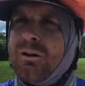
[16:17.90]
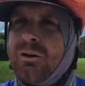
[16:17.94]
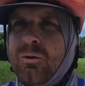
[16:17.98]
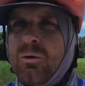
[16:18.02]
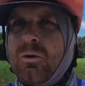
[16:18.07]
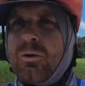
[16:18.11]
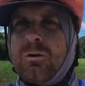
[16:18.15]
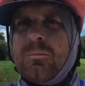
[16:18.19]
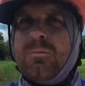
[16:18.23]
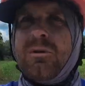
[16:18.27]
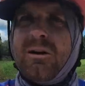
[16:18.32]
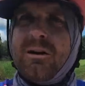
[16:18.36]

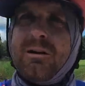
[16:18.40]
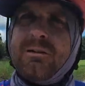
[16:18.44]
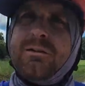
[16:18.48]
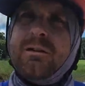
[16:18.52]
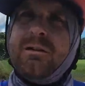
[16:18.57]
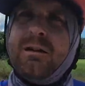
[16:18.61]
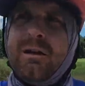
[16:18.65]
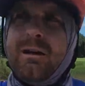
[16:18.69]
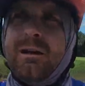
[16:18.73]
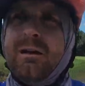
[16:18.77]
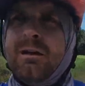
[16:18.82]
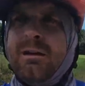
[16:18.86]
quarter mile
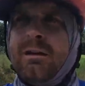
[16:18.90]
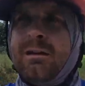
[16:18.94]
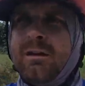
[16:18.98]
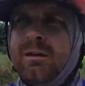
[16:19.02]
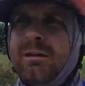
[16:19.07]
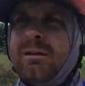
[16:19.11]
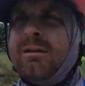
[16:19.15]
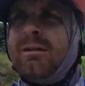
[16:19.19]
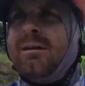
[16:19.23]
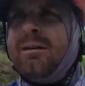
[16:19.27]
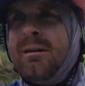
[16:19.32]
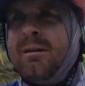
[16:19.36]
today.
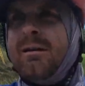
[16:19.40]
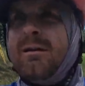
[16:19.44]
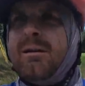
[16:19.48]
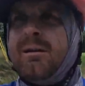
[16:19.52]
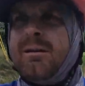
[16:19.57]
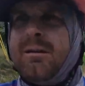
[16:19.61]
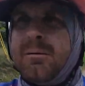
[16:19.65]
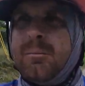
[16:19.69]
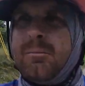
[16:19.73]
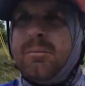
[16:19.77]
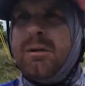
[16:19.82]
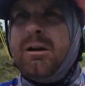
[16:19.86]

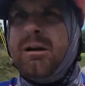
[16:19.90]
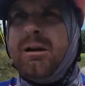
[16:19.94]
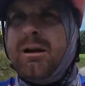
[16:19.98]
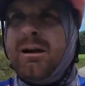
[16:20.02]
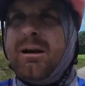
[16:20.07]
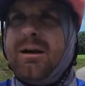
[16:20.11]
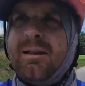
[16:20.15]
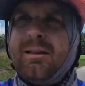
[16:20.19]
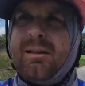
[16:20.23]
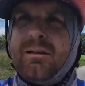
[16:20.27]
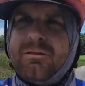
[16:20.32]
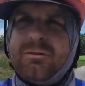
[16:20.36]

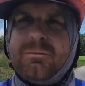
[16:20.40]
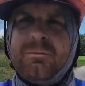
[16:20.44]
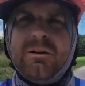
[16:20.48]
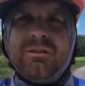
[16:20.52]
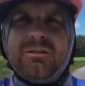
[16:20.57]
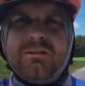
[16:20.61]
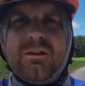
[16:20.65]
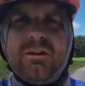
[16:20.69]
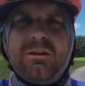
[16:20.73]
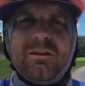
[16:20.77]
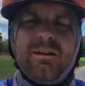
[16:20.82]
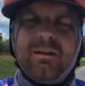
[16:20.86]
I left my
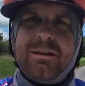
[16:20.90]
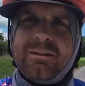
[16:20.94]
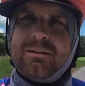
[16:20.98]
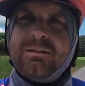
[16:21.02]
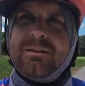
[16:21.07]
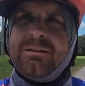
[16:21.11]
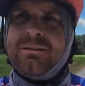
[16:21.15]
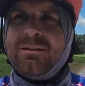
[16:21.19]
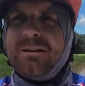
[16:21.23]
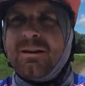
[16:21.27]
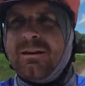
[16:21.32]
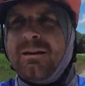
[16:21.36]

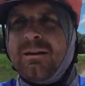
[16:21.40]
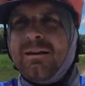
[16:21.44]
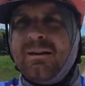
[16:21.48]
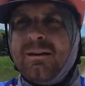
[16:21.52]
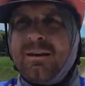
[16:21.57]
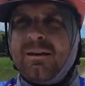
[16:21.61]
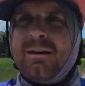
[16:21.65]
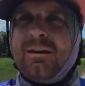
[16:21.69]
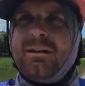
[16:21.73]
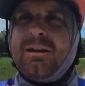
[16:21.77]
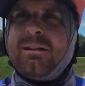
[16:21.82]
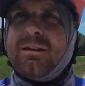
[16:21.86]
sunglasses
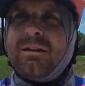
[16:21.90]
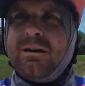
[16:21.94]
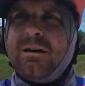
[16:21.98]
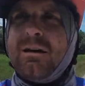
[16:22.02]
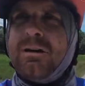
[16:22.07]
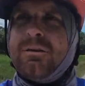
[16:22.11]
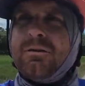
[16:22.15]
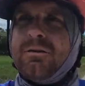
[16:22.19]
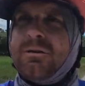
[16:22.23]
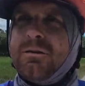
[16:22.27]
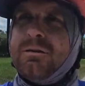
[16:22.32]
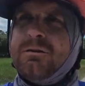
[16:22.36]
on the
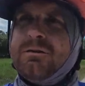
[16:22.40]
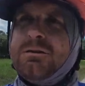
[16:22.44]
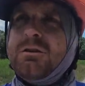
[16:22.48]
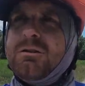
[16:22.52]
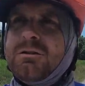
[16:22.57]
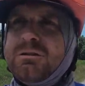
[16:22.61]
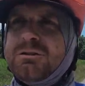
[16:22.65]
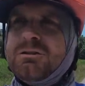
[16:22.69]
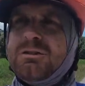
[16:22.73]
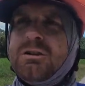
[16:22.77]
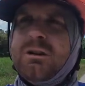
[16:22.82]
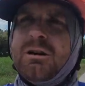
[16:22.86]
counter of the
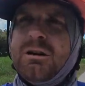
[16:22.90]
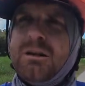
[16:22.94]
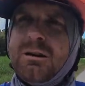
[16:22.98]
church.